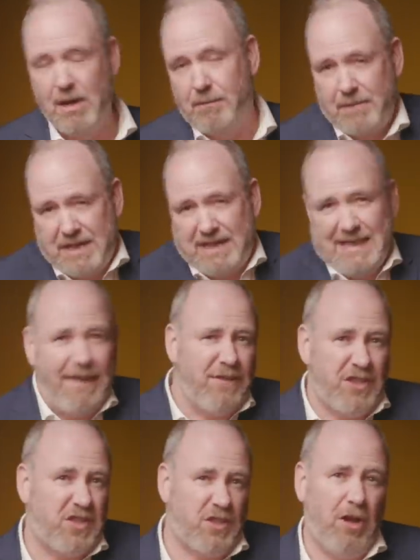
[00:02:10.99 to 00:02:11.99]
but he
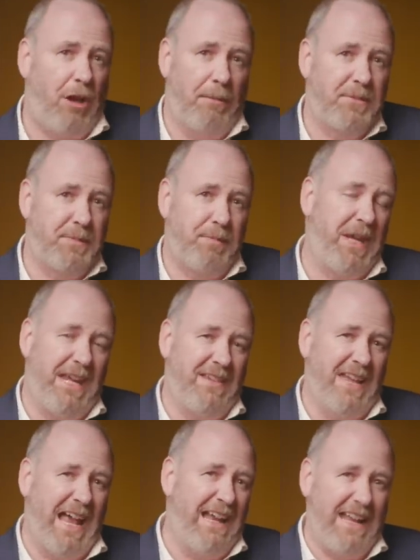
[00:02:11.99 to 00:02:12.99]
never stopped being
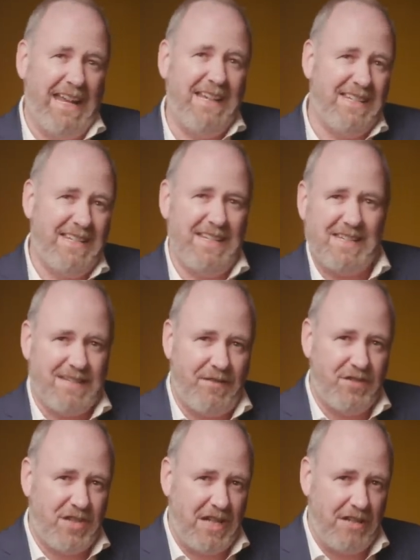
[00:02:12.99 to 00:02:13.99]
that lazy
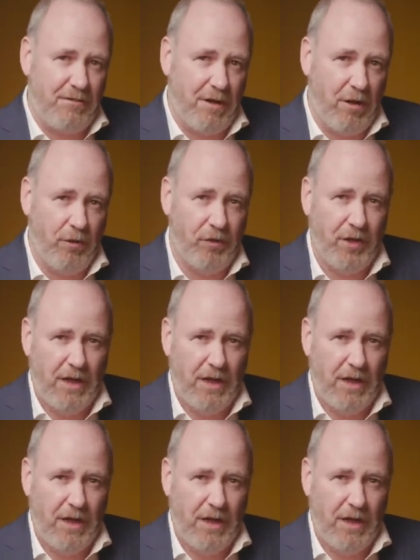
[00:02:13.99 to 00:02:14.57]
17-year-old,